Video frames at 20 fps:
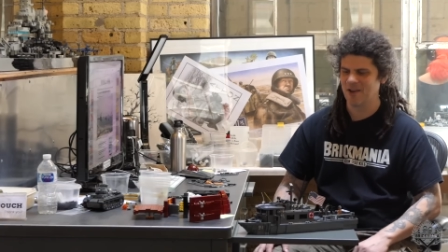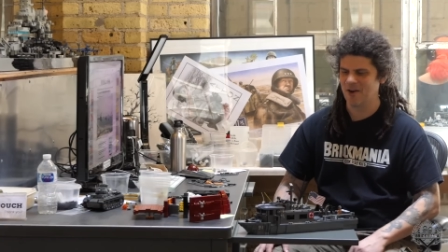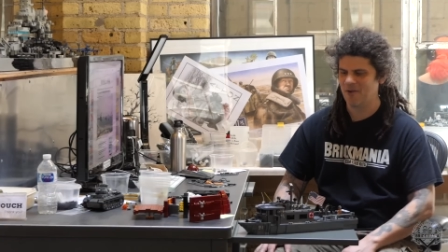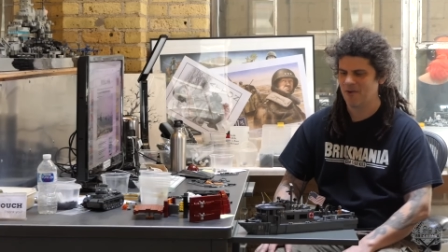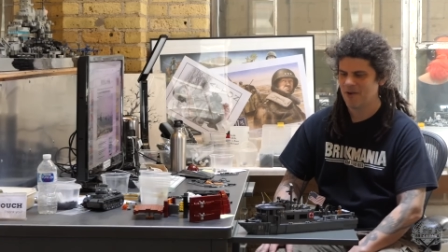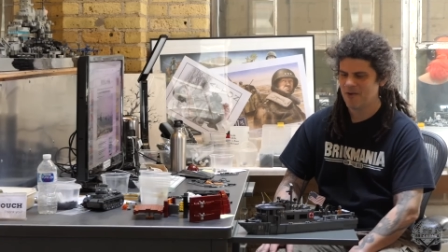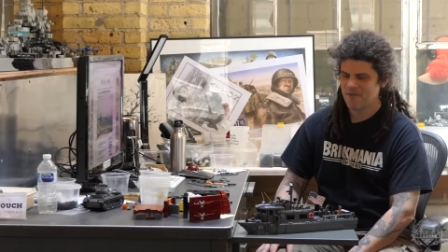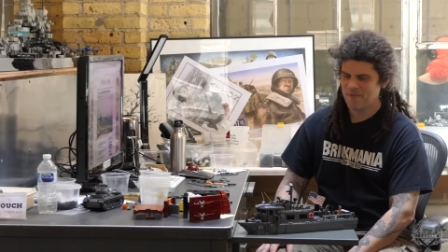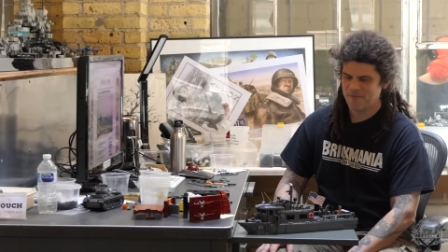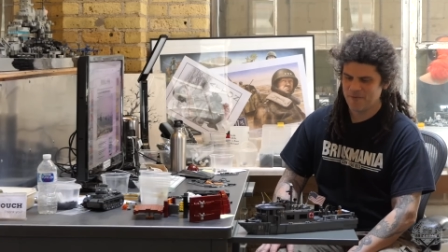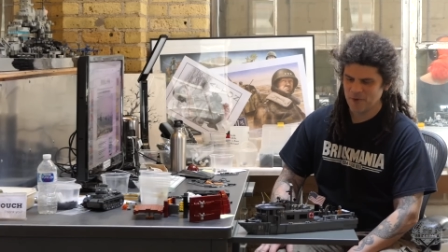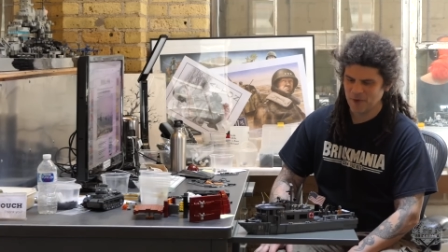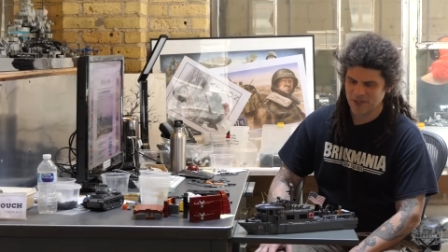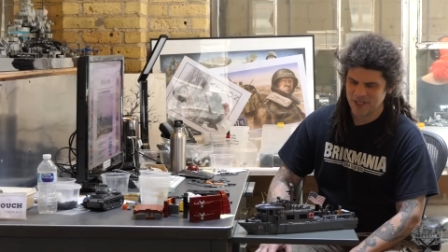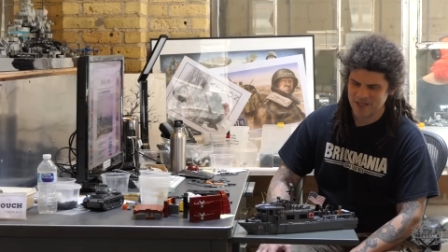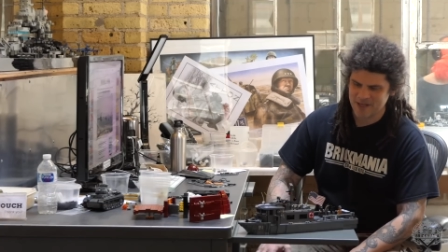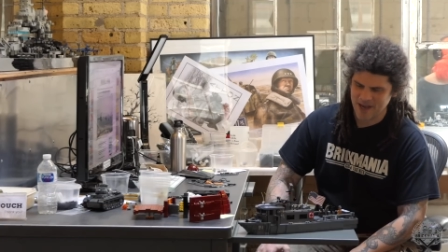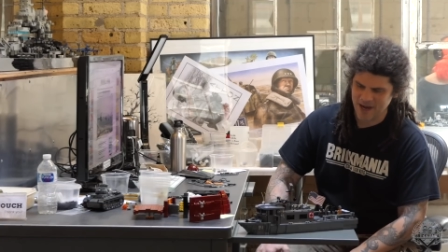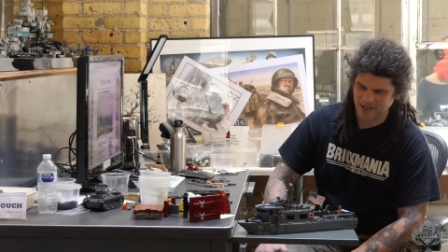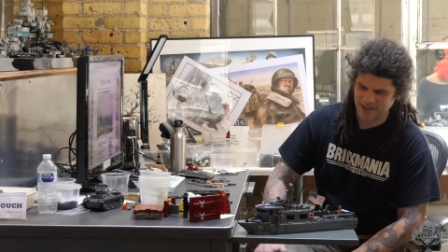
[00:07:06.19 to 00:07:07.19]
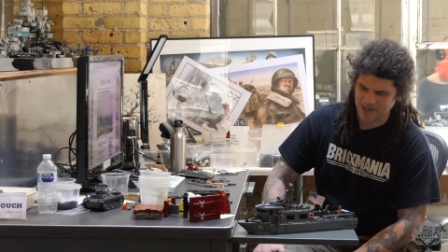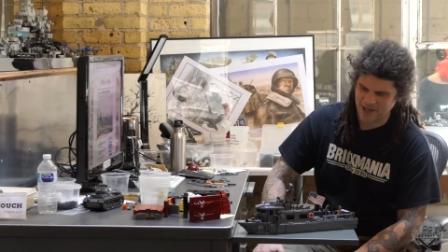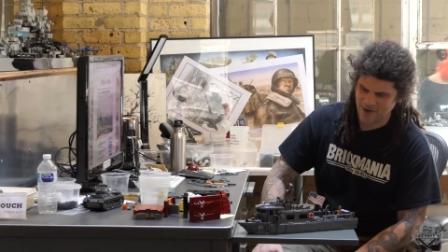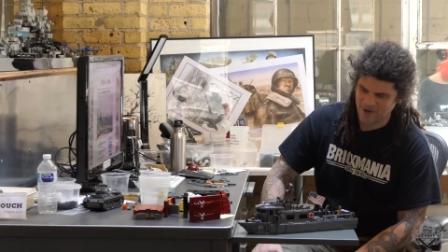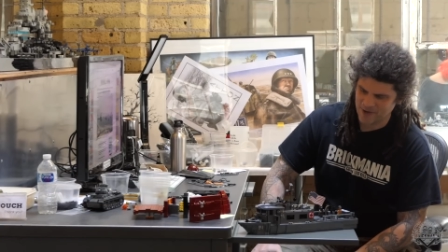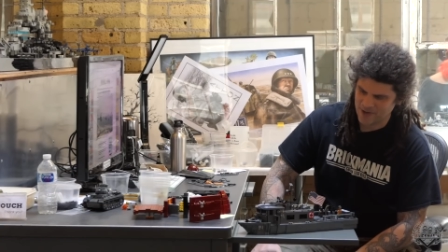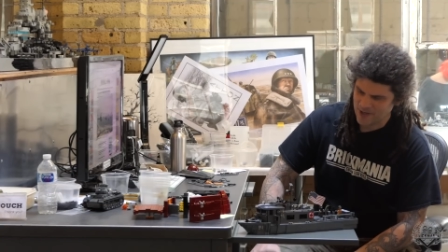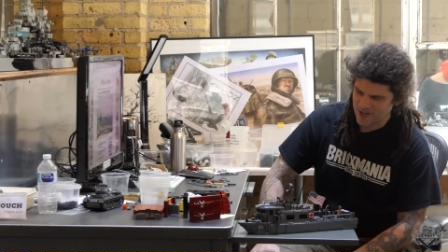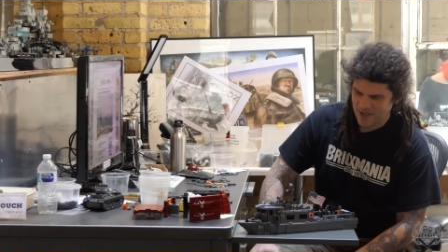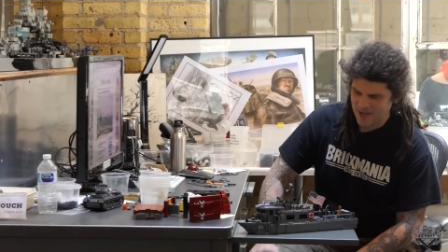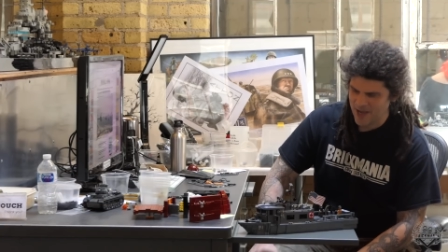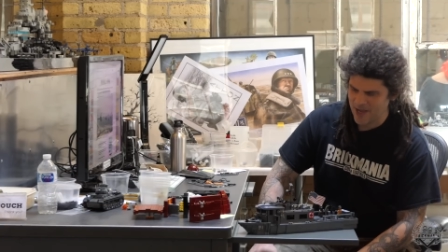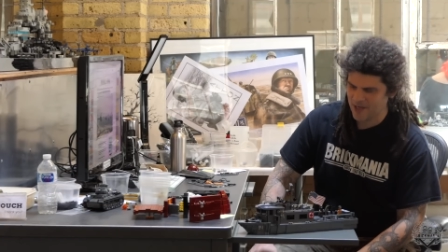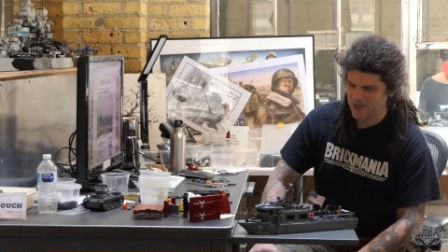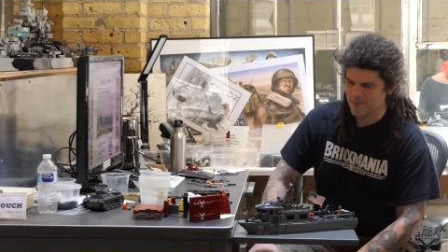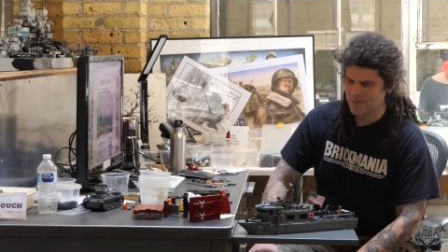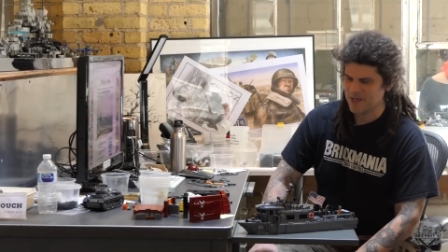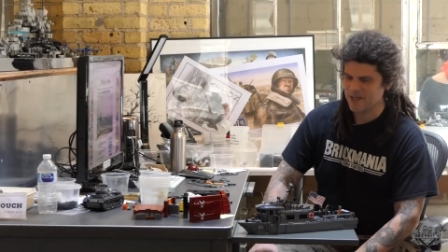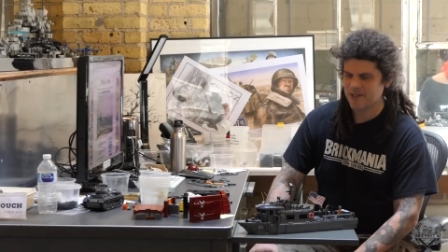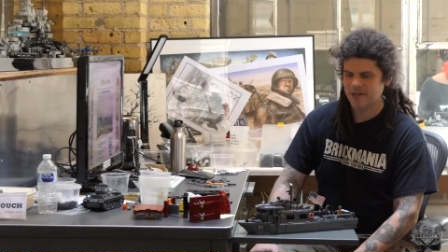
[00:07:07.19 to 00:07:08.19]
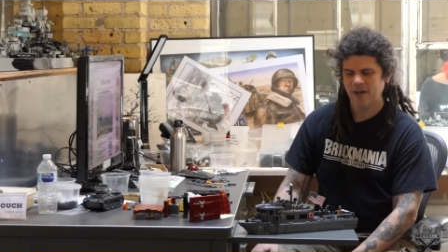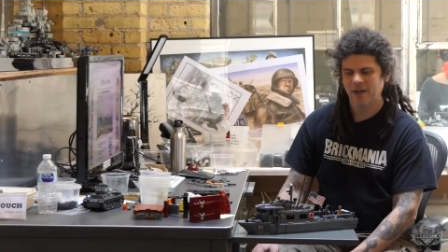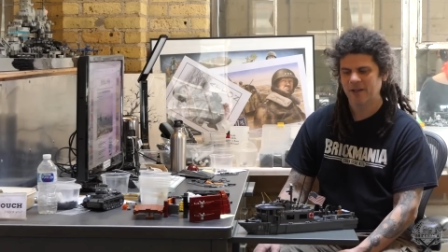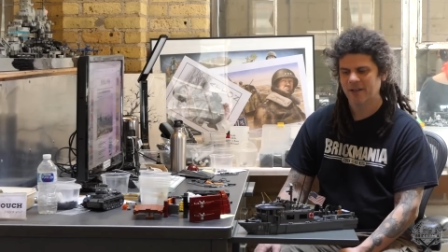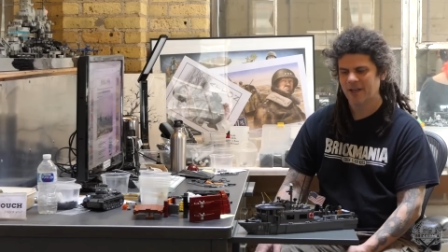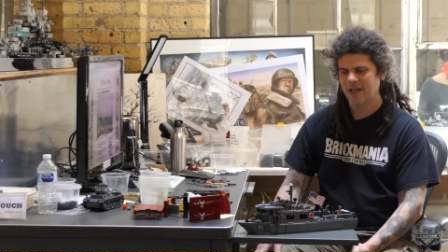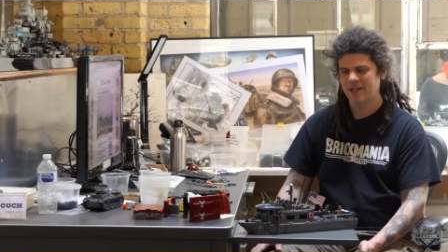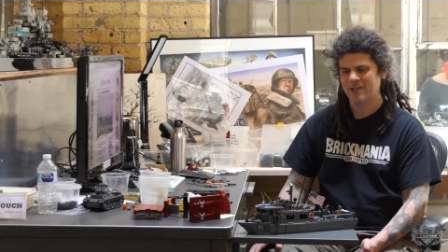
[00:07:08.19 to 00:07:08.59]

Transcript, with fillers: you know, fully decked out. It could be done.